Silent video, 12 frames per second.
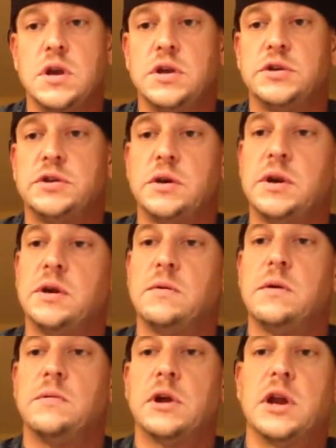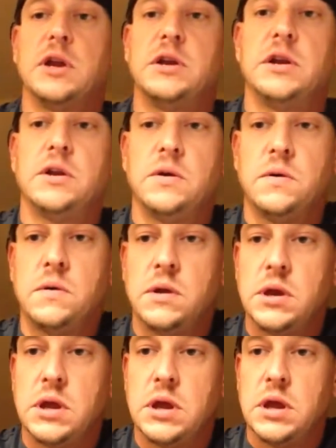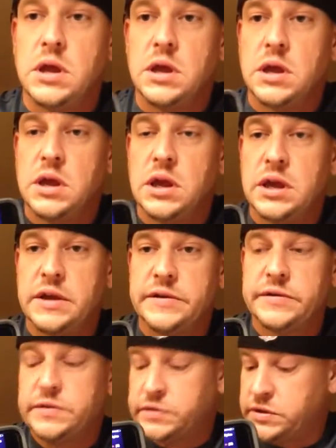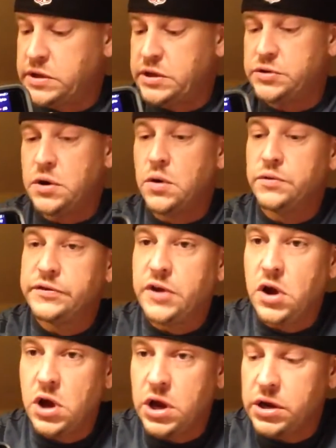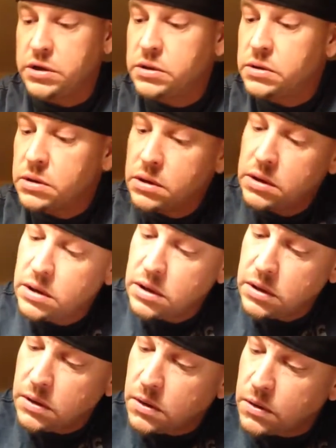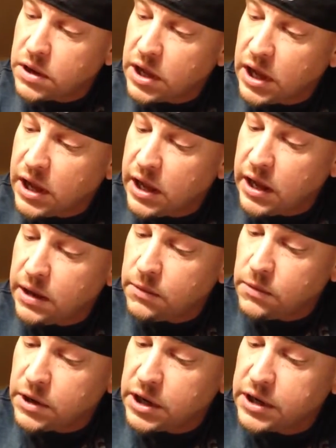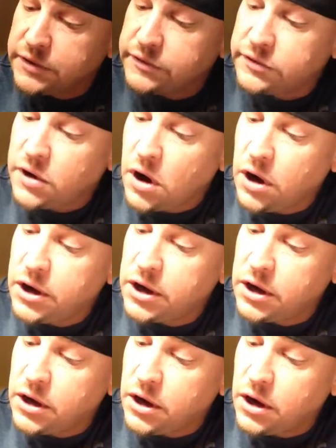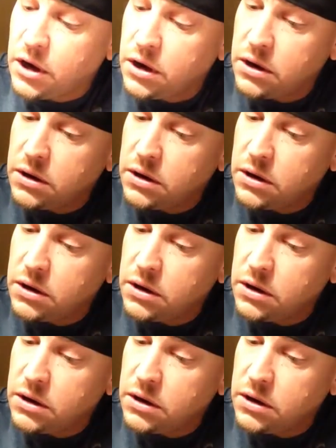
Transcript: So here what we're going to do is the drone's on. Okay, we're going to hit start here.